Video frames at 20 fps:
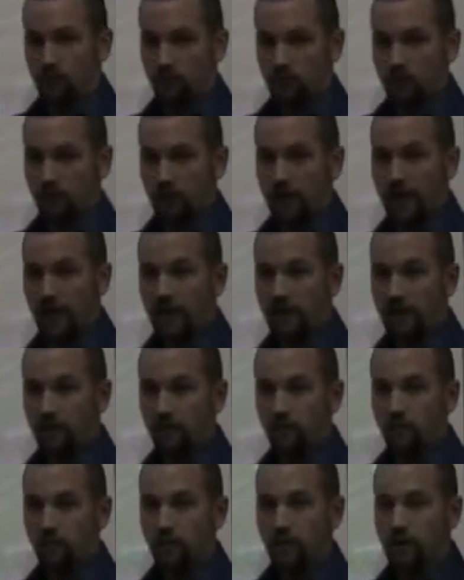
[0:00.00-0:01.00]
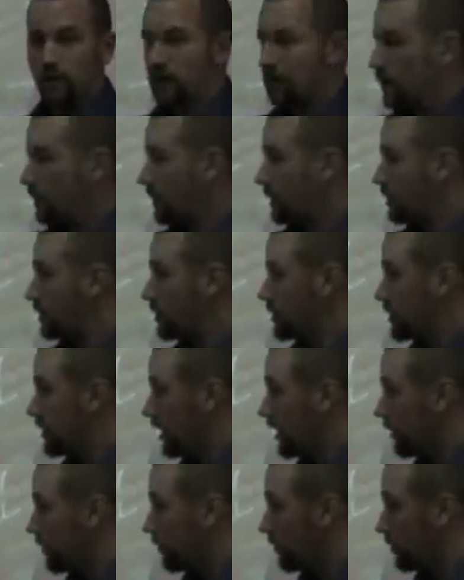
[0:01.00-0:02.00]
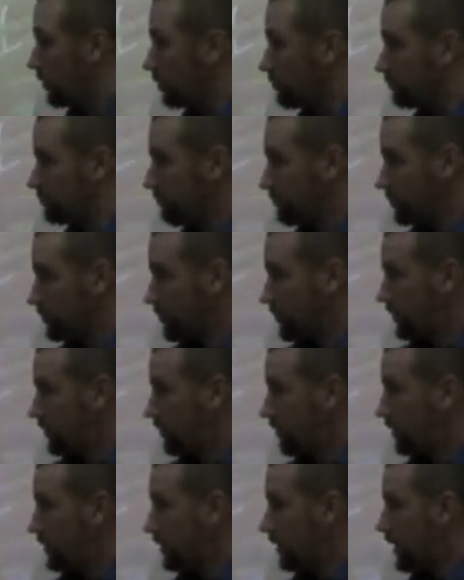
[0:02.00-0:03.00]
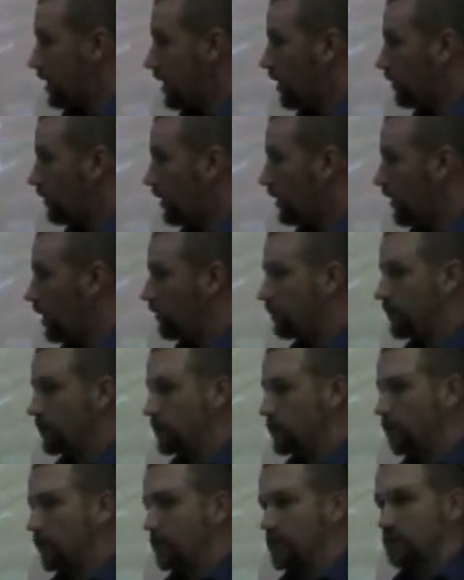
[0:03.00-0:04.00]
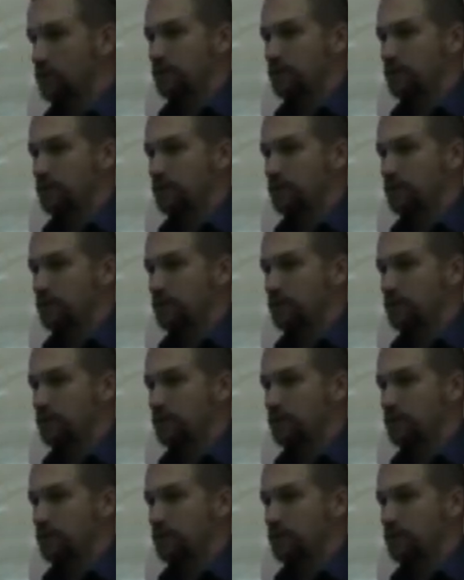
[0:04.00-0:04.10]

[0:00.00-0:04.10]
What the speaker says: classroom in Stanford. Now, the obvious question